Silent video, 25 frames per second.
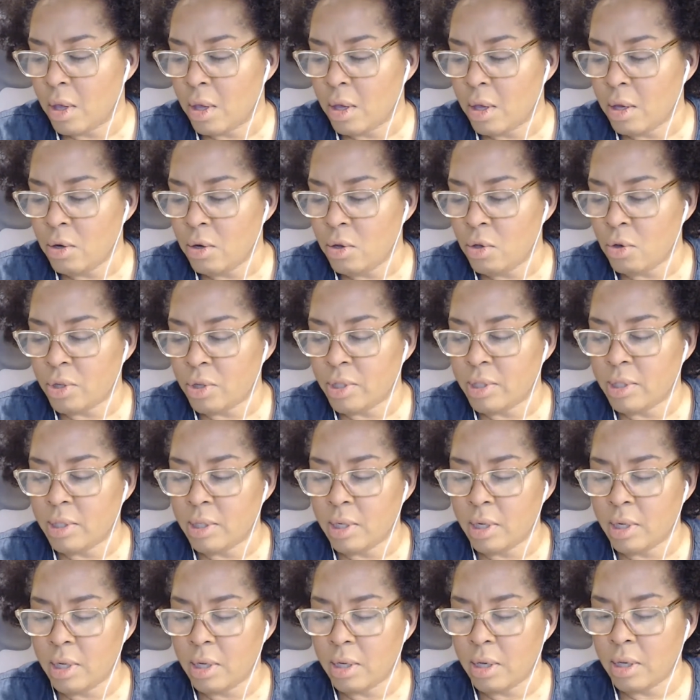New York
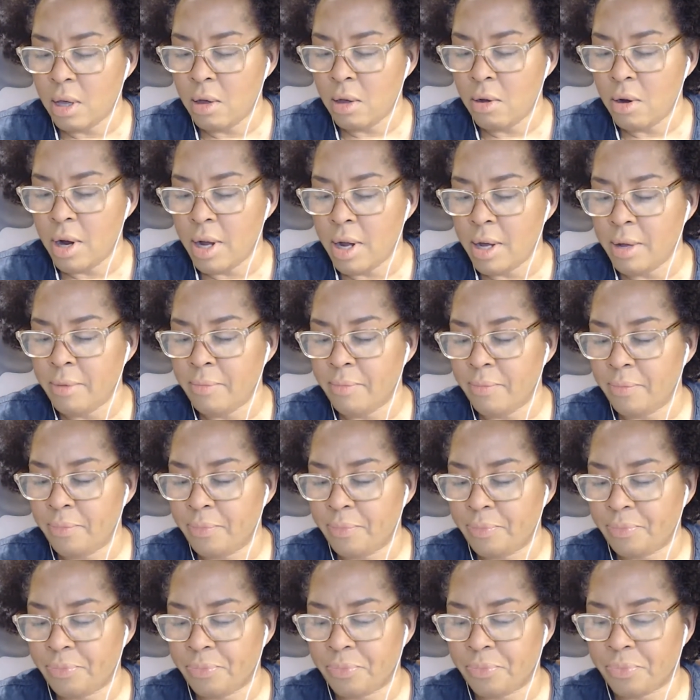City. All right.
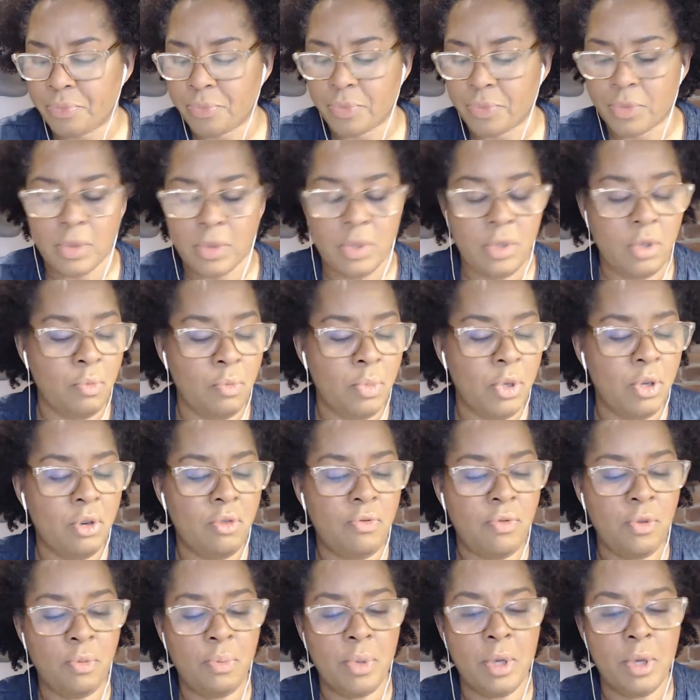So,
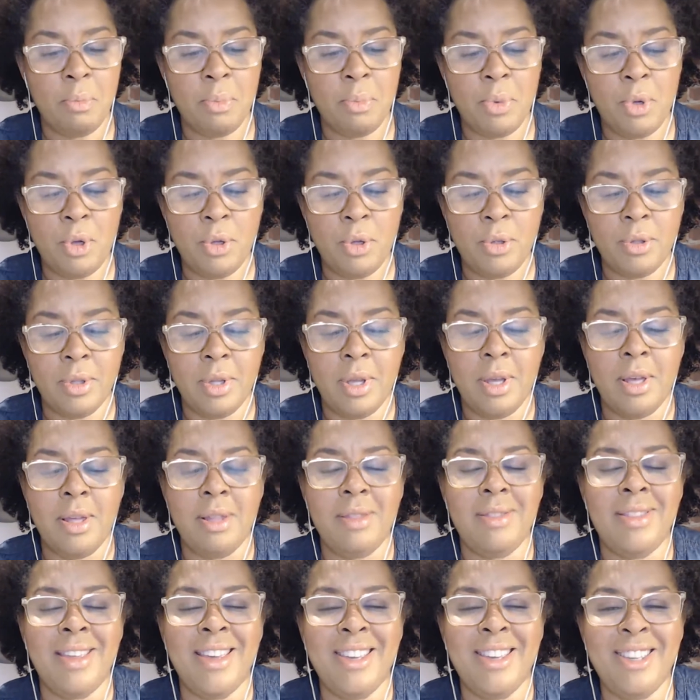beautiful people,
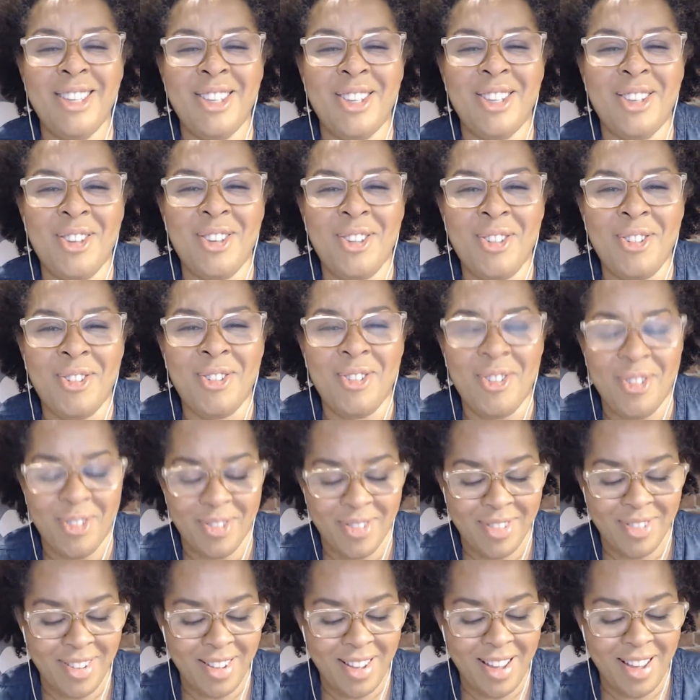thank you.
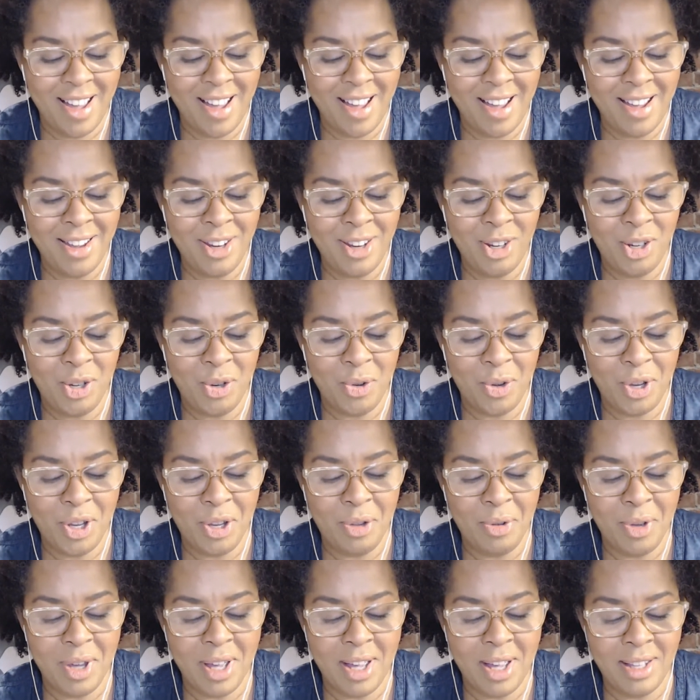I enjoy
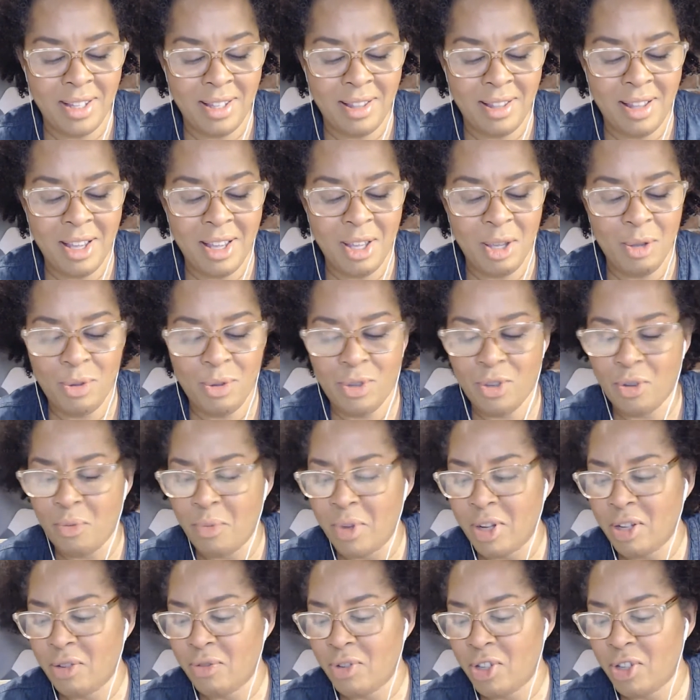you guys. Thank you so
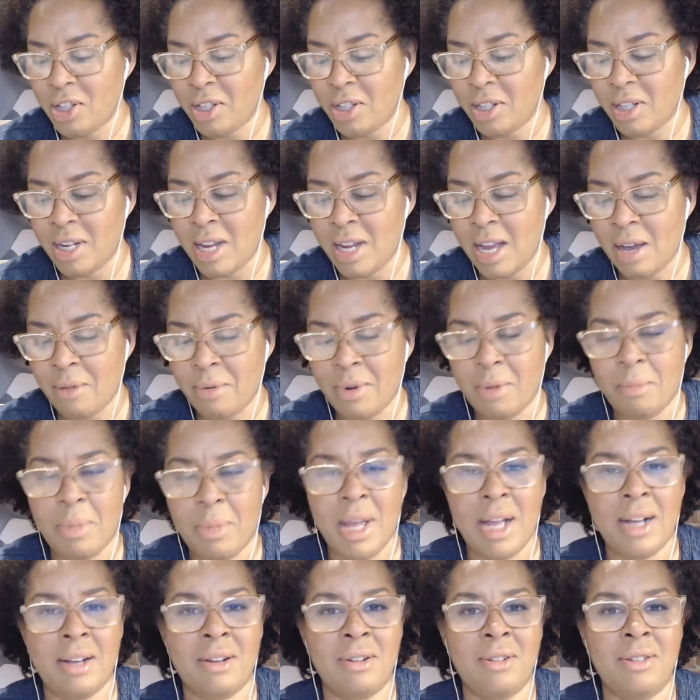much for chilling out with a
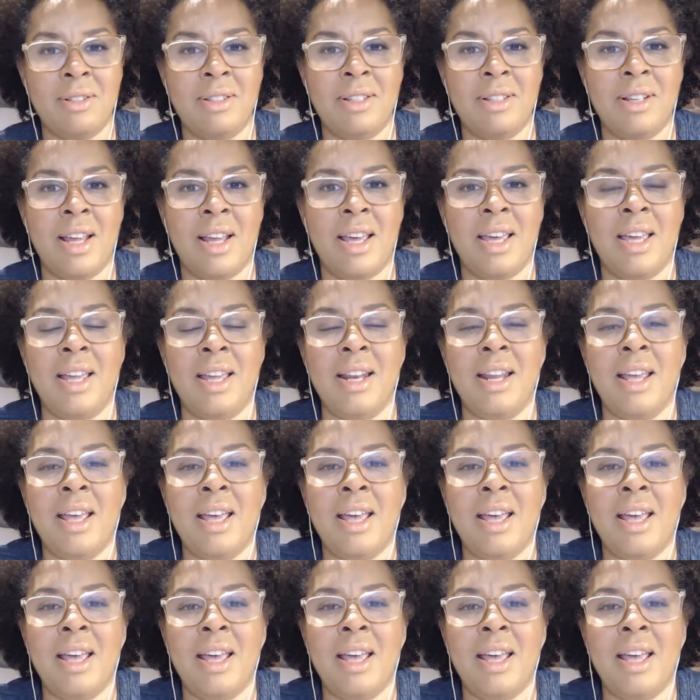Black girl tonight.